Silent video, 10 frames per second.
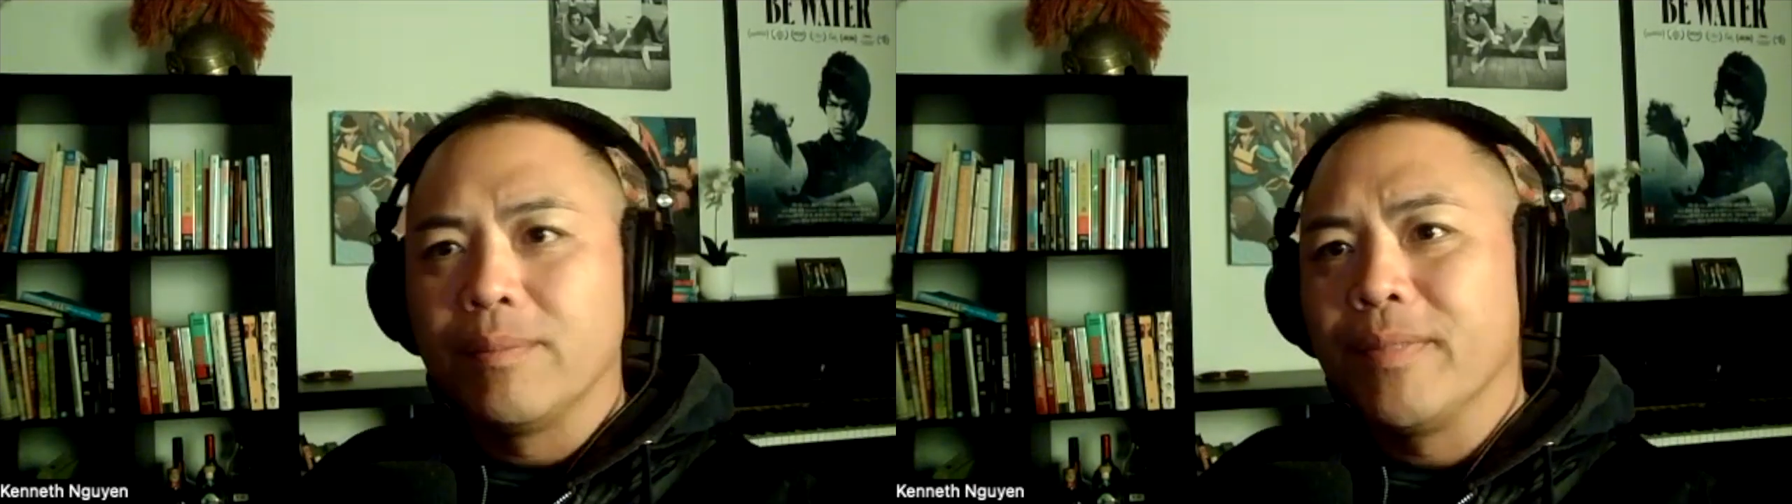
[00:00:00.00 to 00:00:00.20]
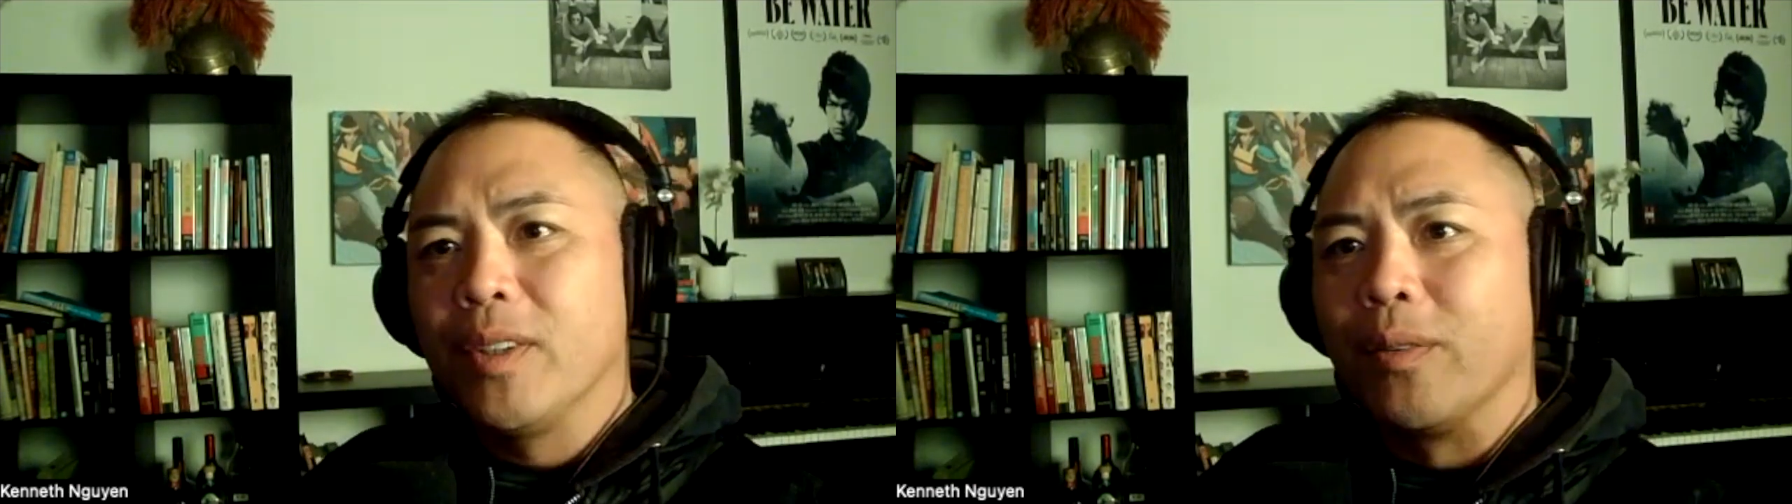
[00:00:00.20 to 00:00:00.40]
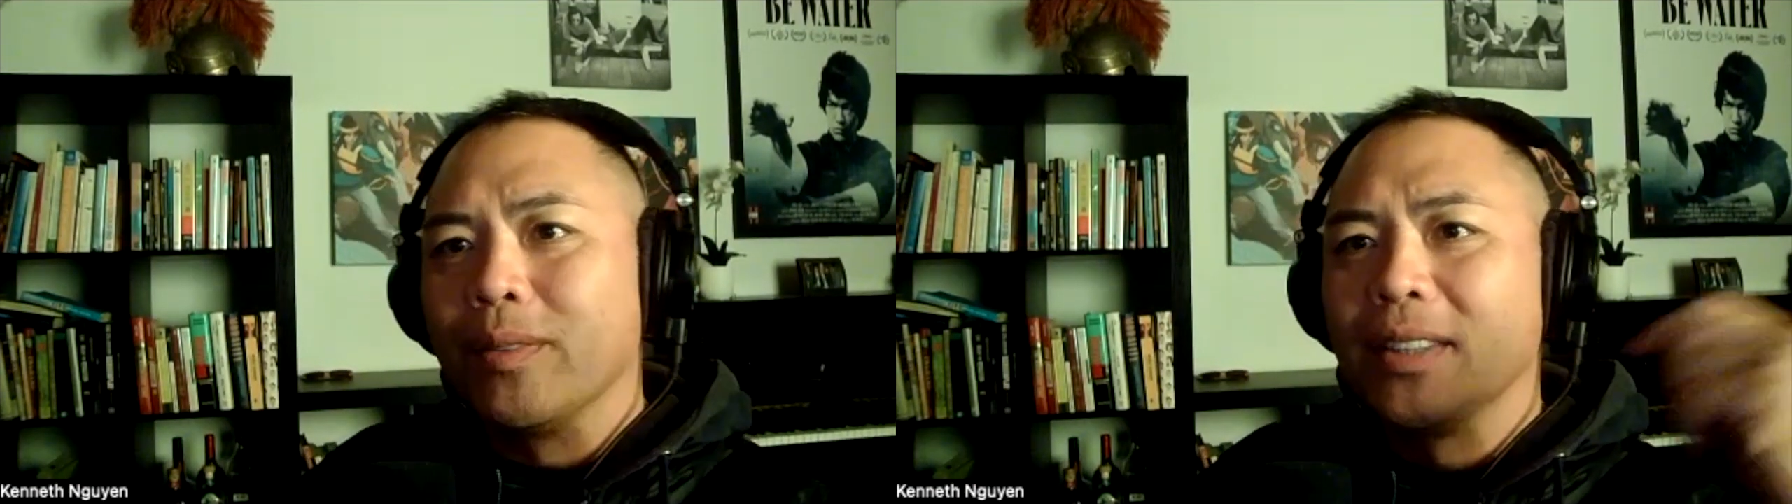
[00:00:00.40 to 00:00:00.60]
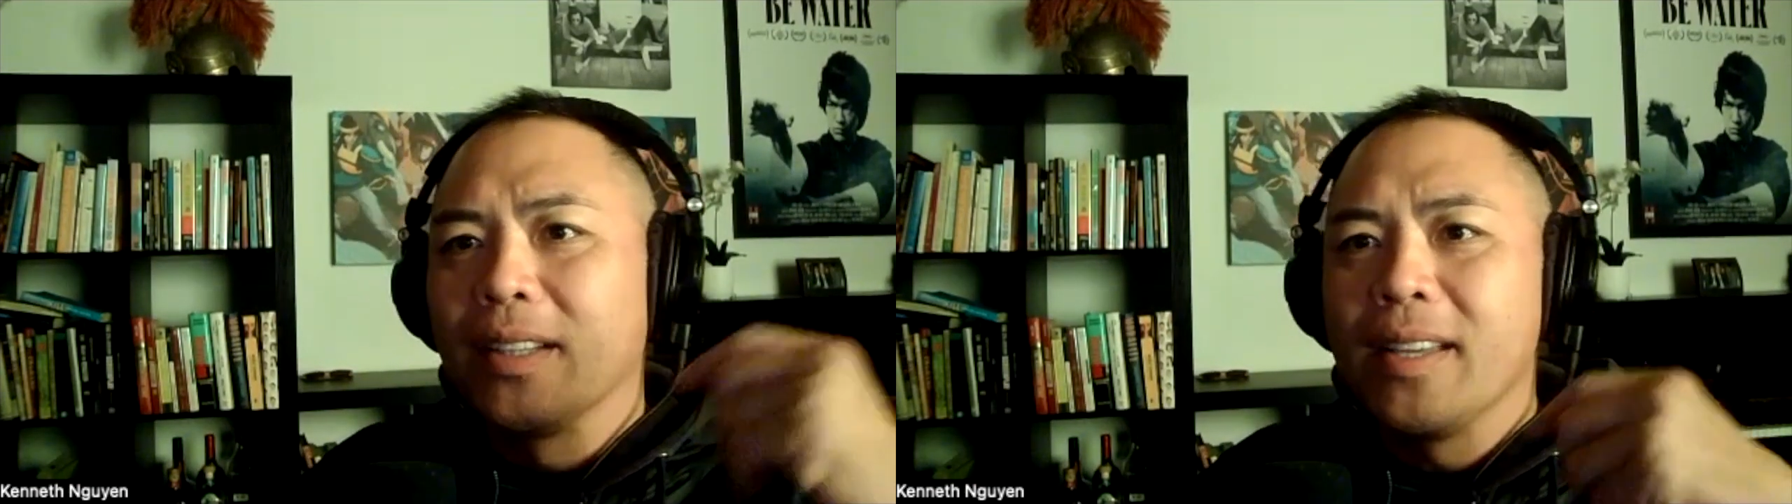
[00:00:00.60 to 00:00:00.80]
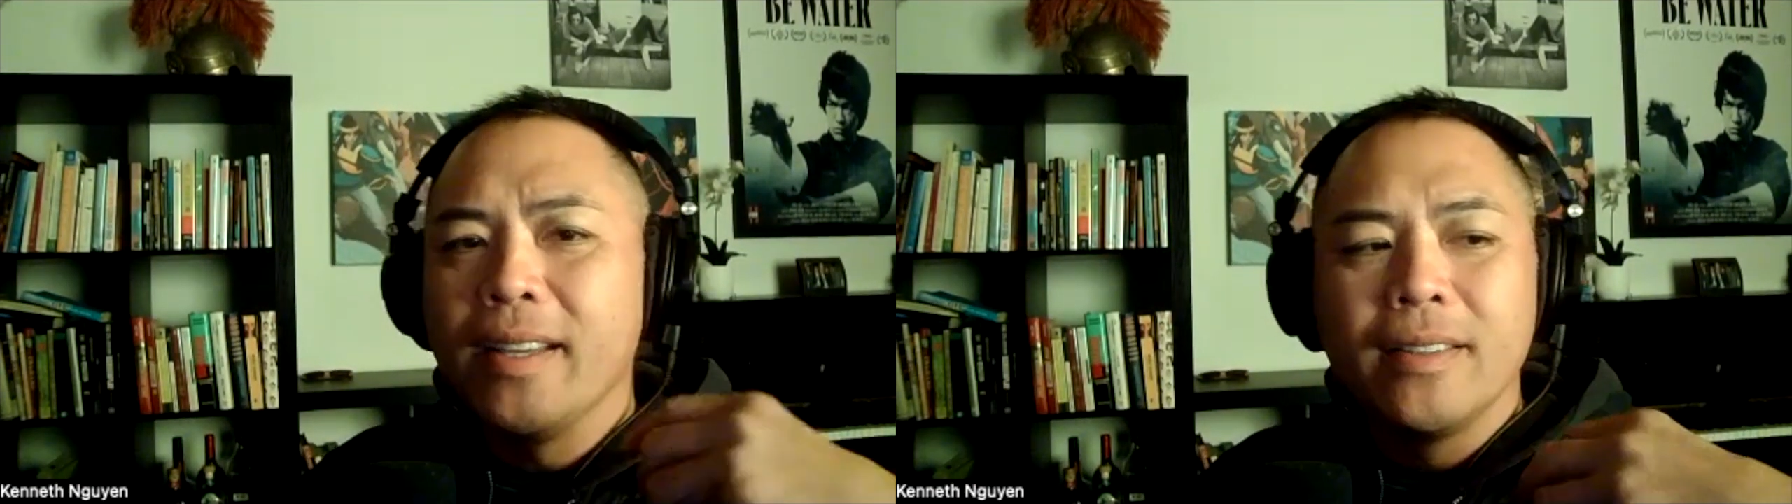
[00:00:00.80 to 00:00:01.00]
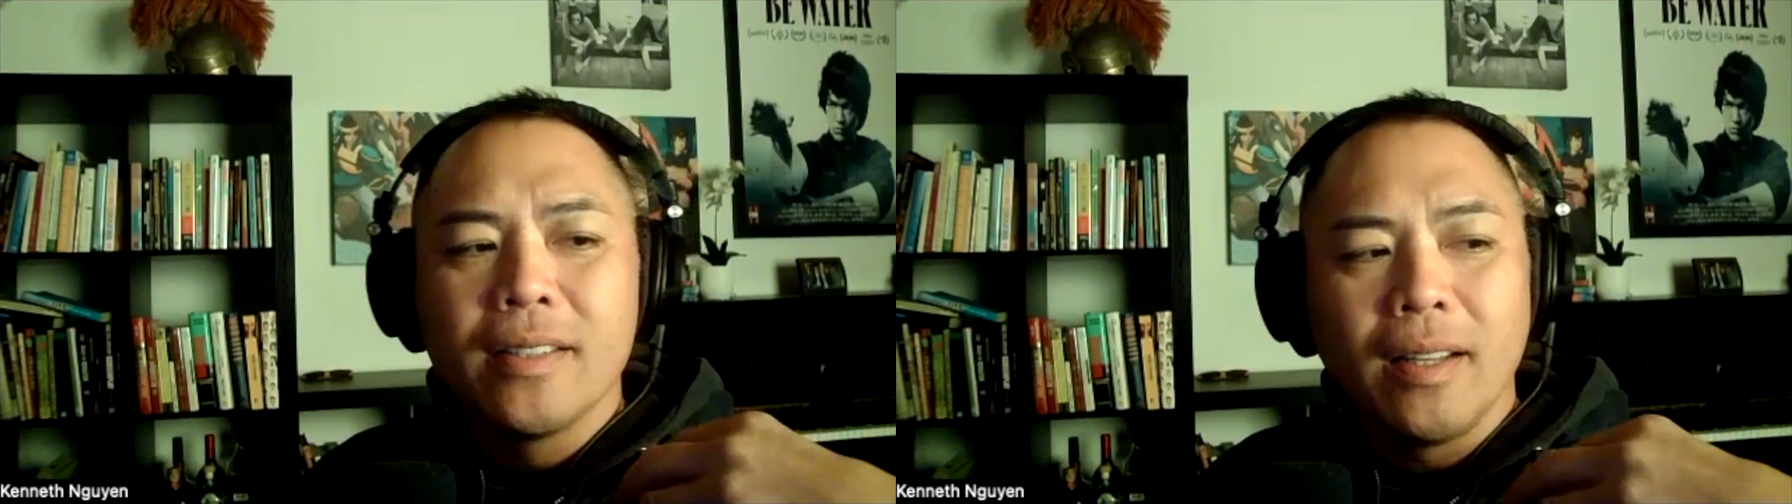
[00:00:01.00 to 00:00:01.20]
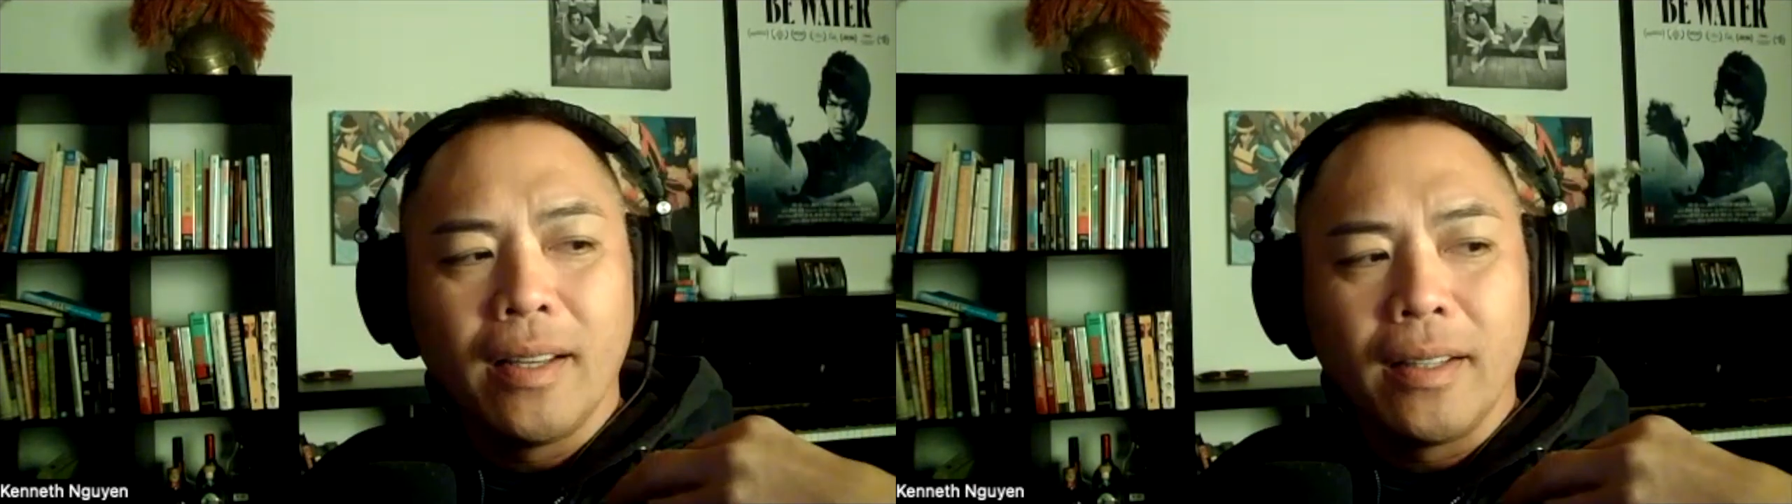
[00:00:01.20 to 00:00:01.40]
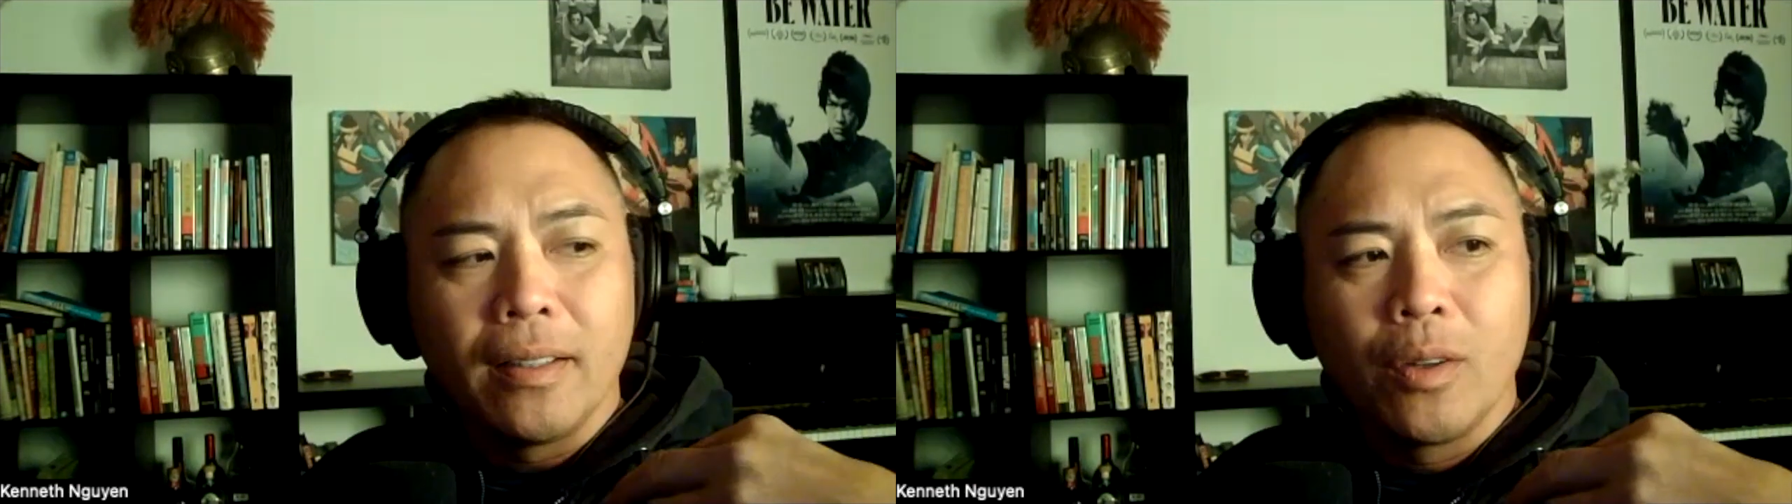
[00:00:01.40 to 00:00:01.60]
it's akin to
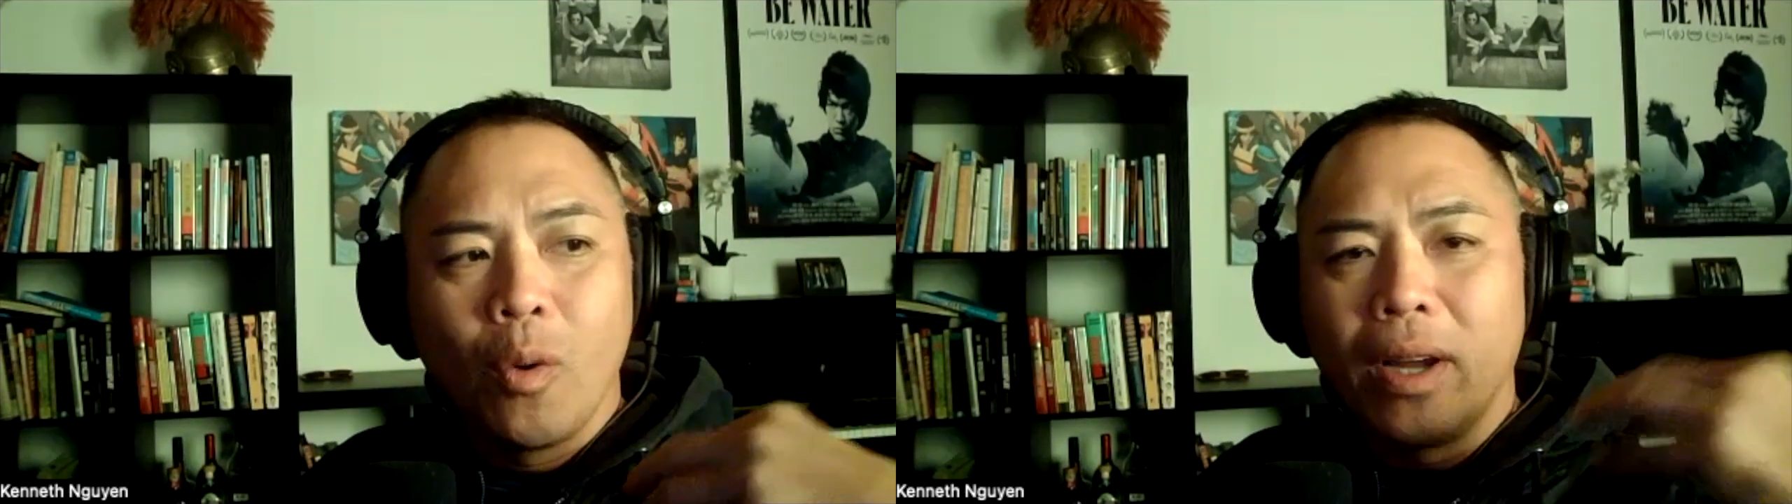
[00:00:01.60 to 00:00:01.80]
like going